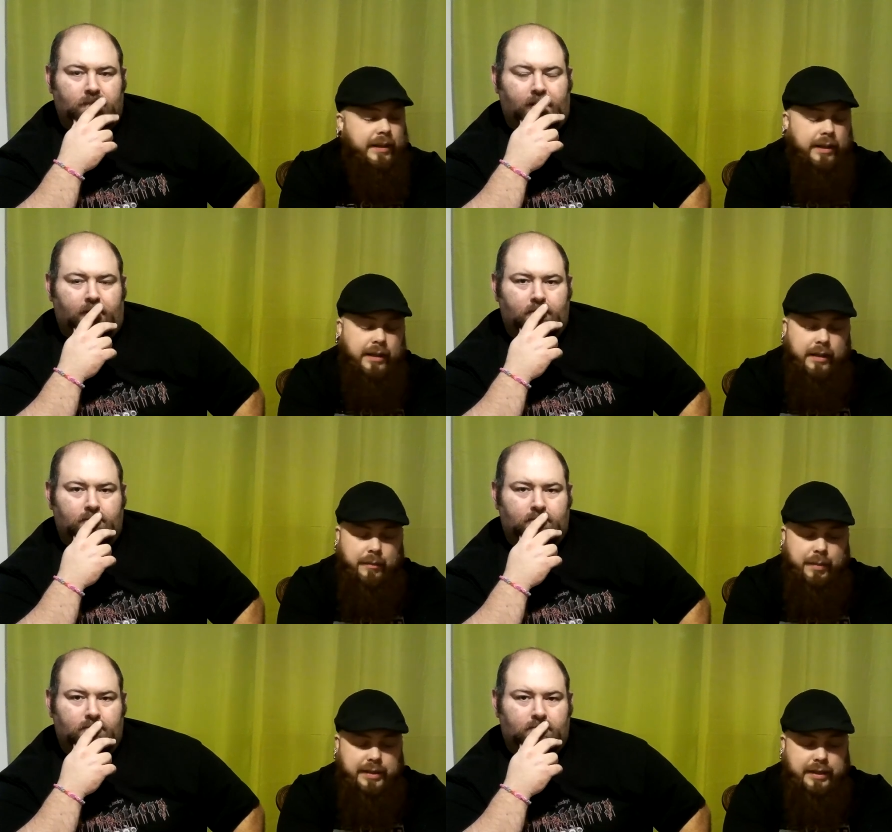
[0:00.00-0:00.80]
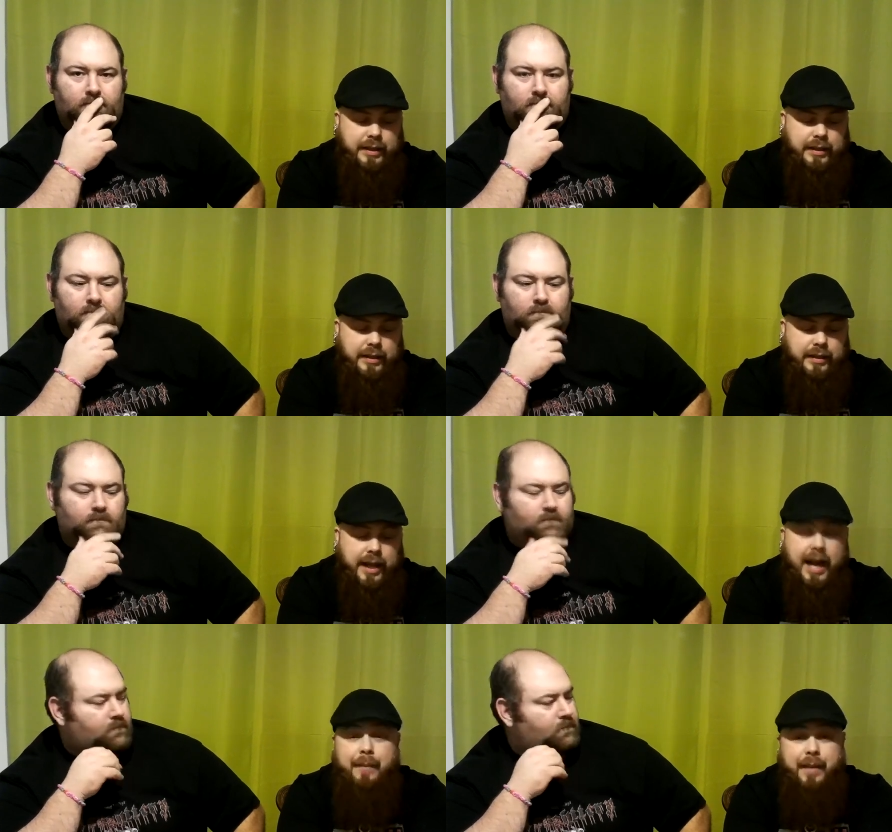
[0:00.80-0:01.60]
Speaker 1: Yeah. But and
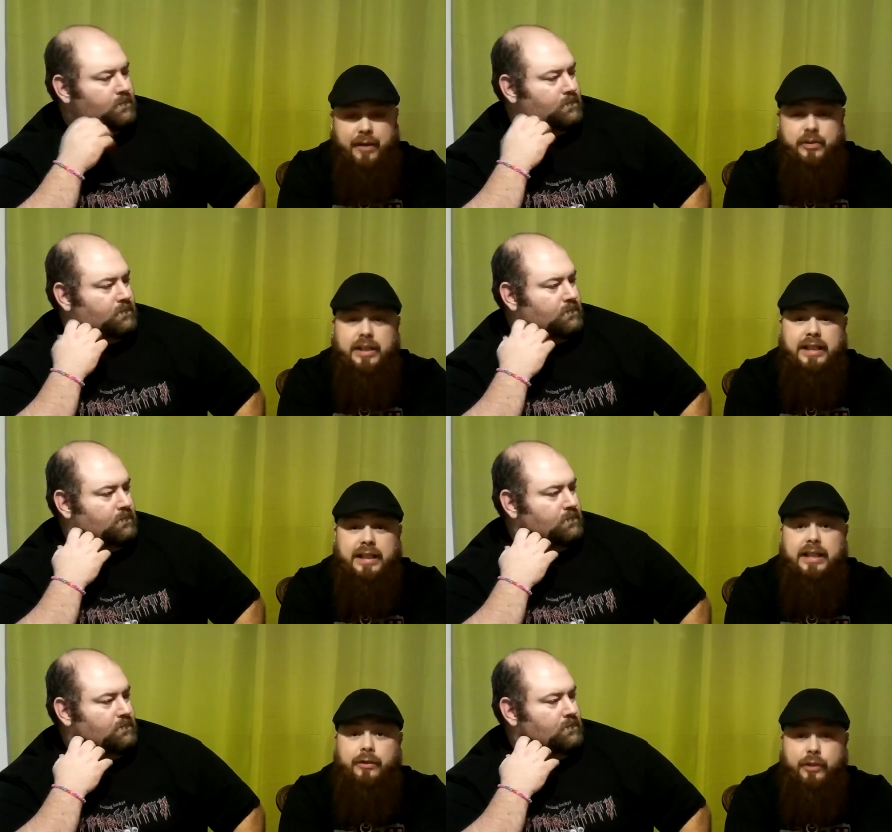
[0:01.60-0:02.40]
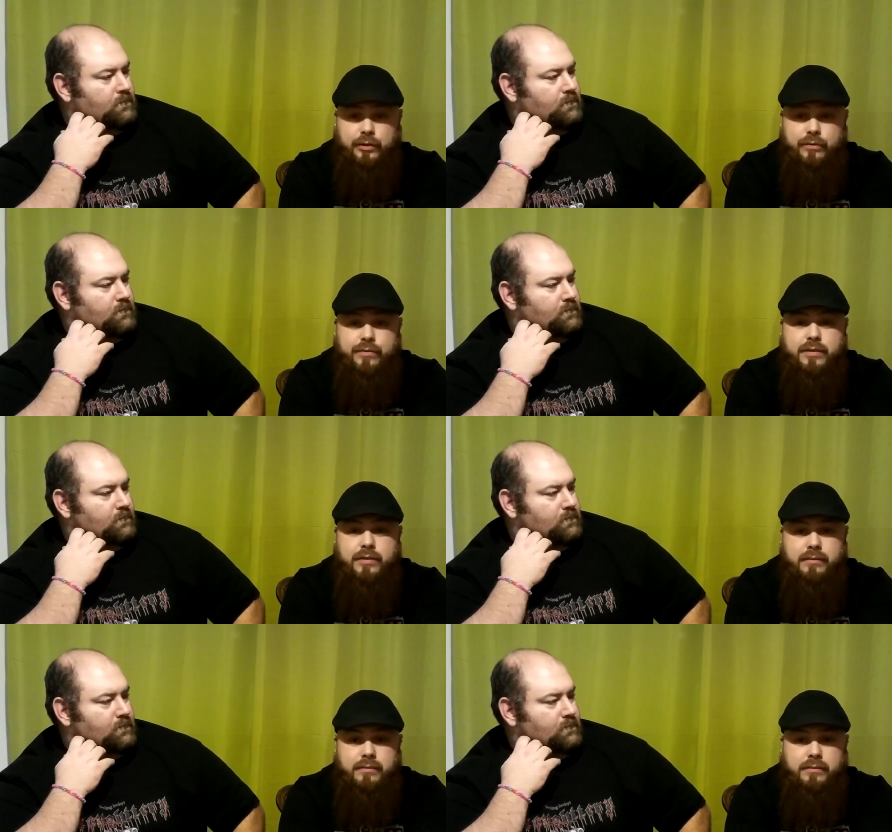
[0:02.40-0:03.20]
I'm actually getting those
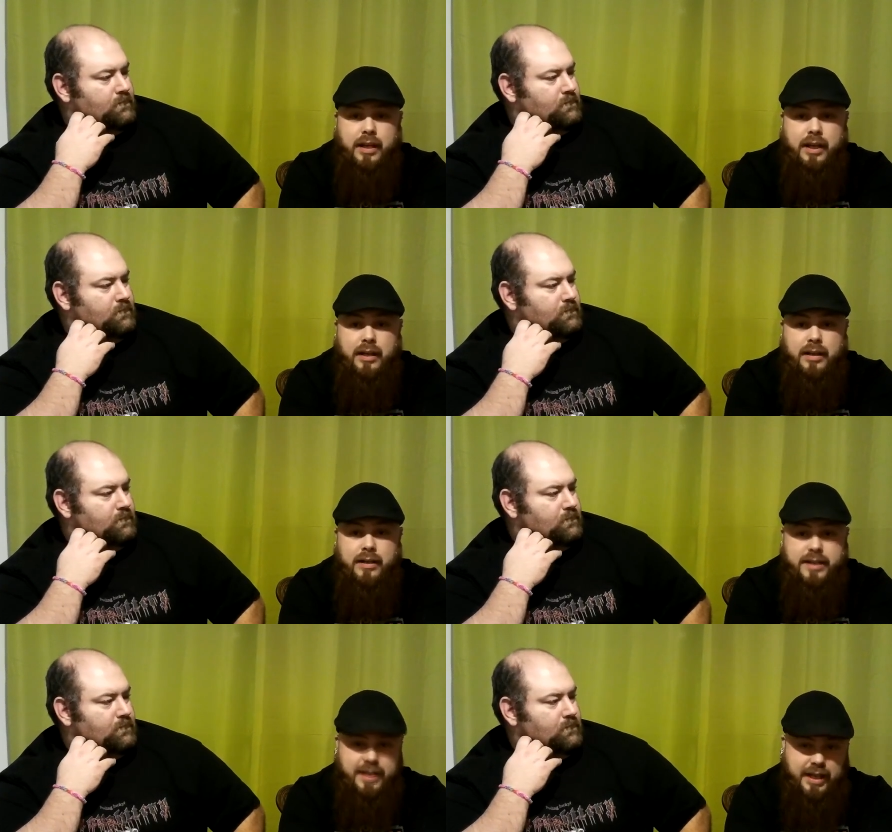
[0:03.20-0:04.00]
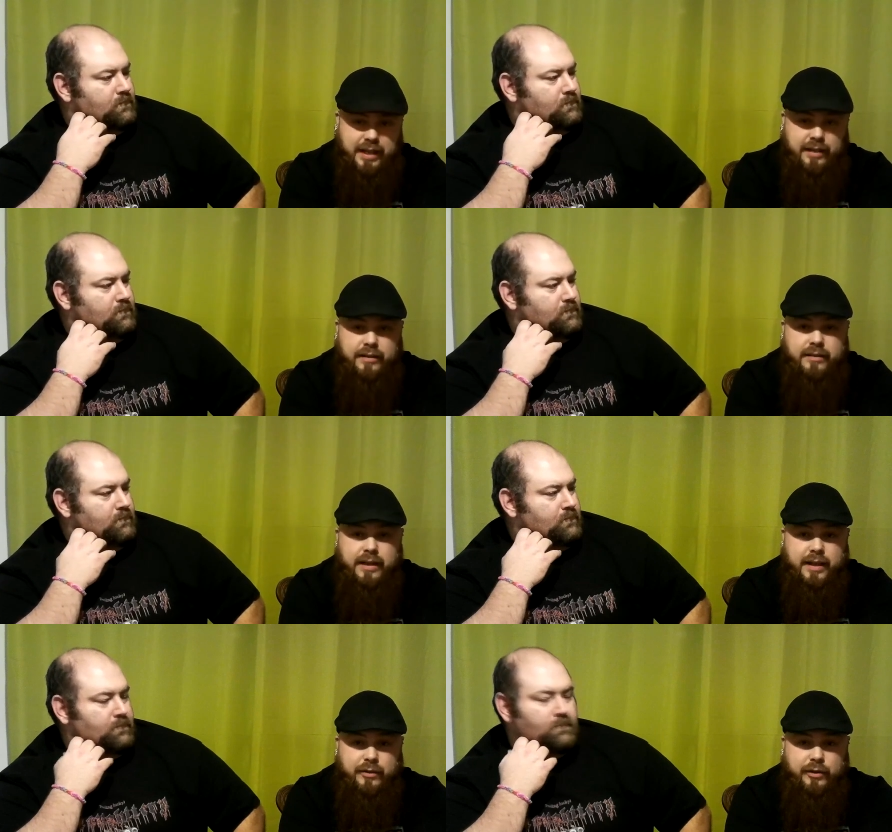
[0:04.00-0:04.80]
signed,
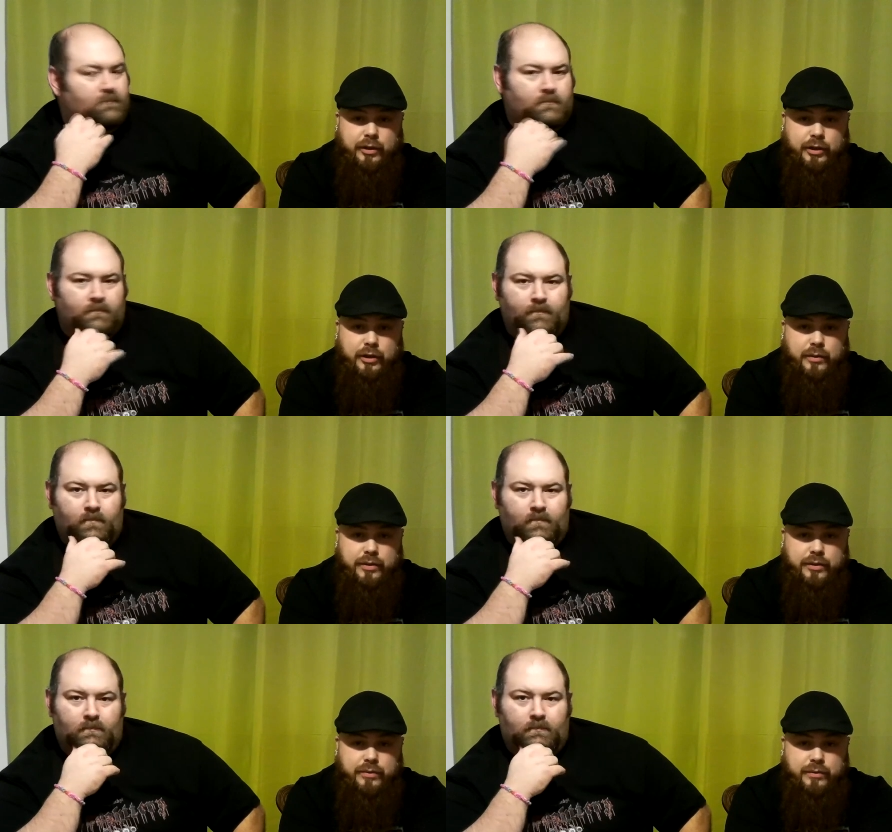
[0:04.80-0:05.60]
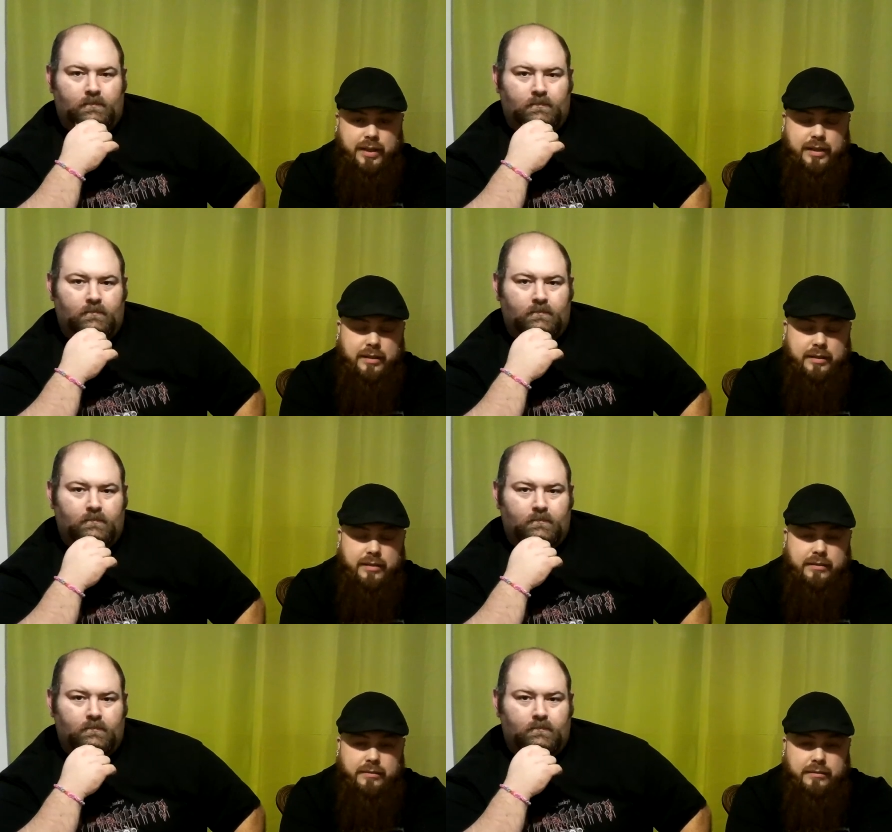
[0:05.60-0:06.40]
and they're going to go into a
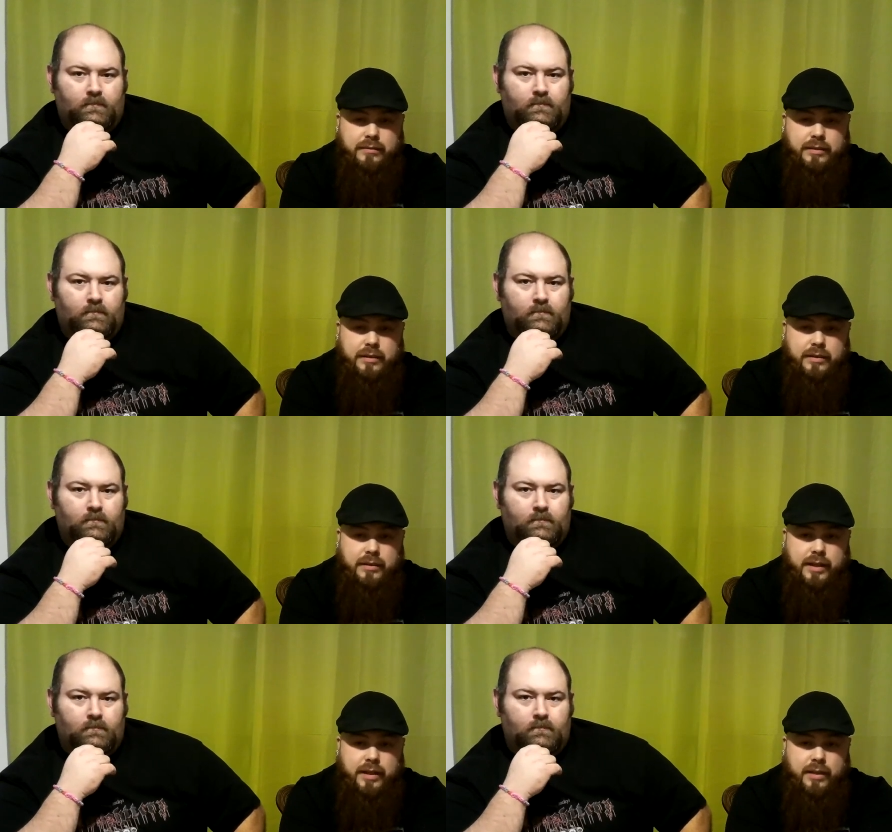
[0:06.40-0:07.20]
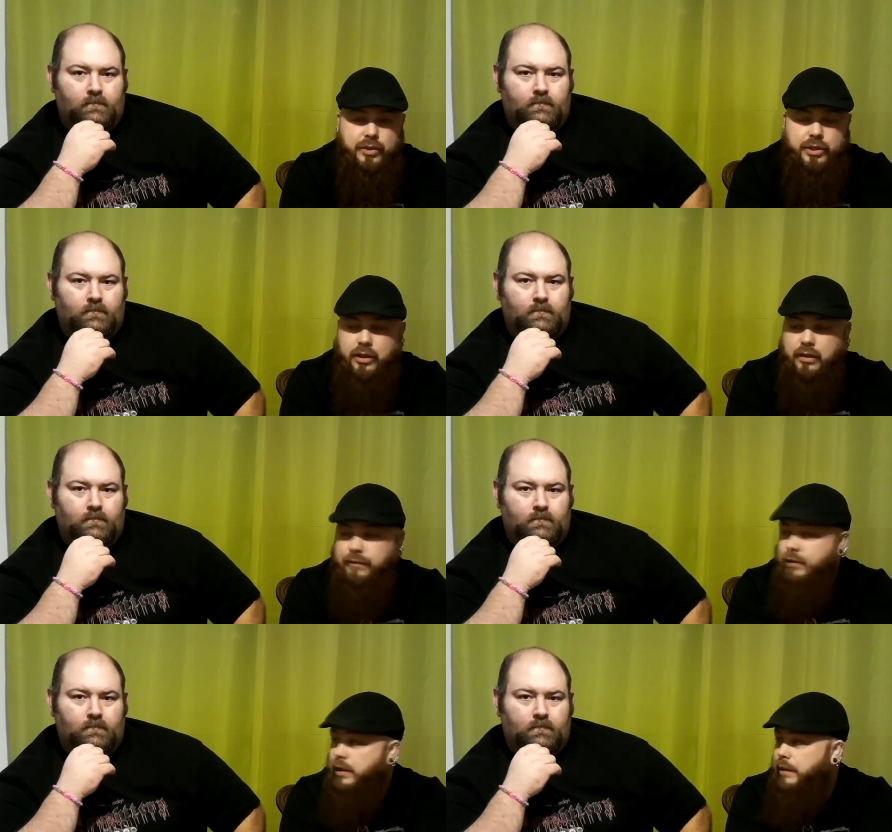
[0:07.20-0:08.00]
what you call it,
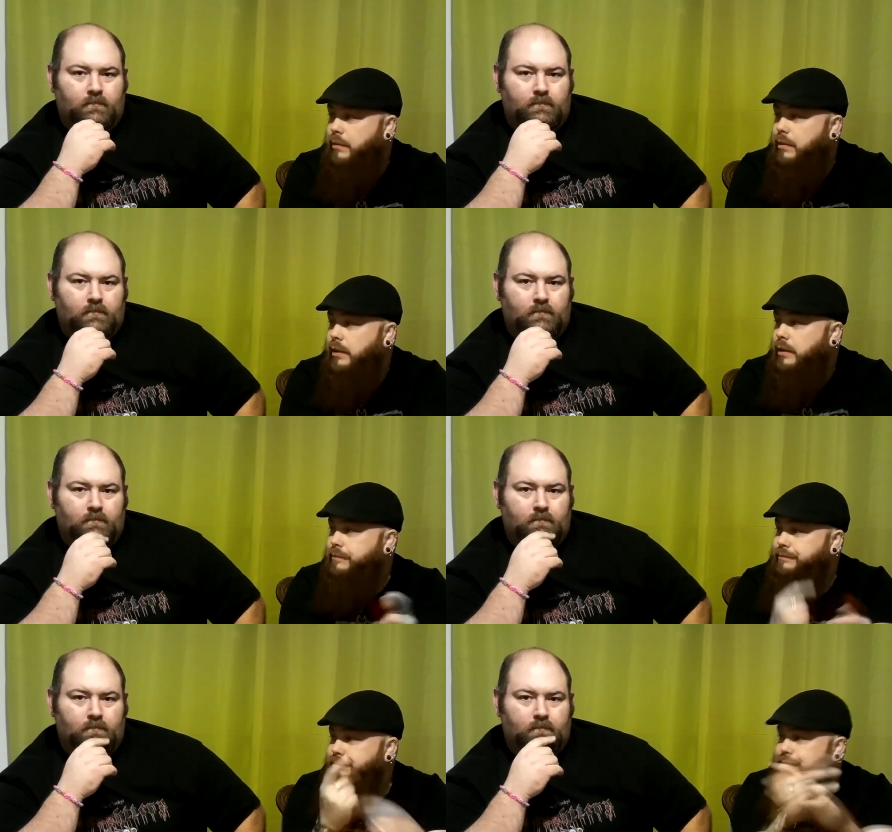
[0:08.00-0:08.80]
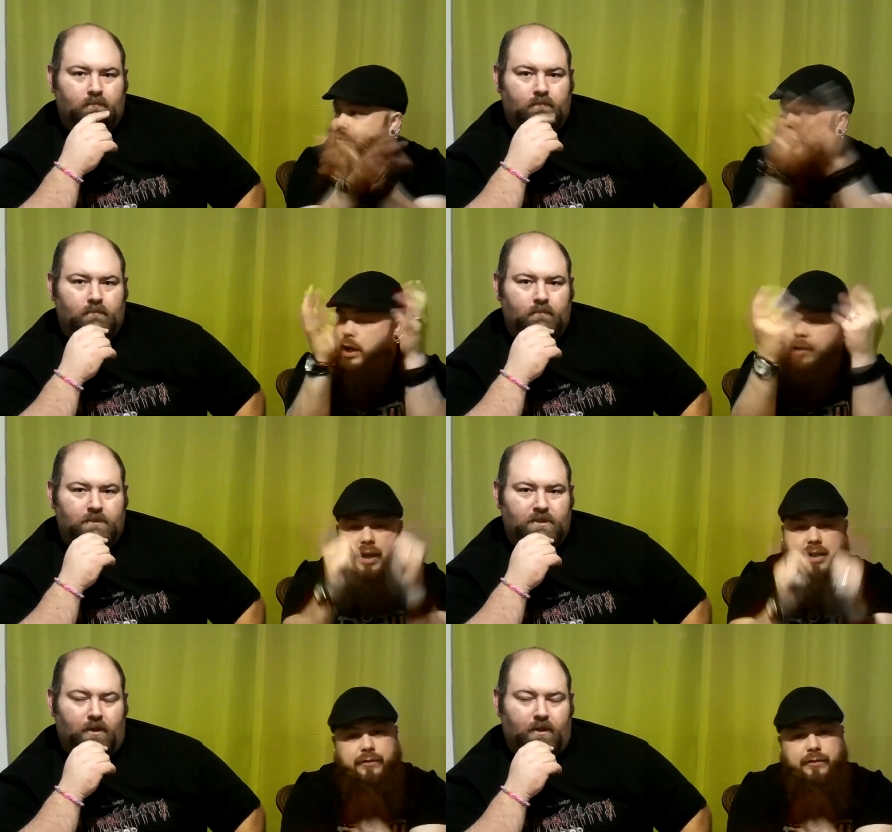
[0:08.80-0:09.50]
frame. Shadow box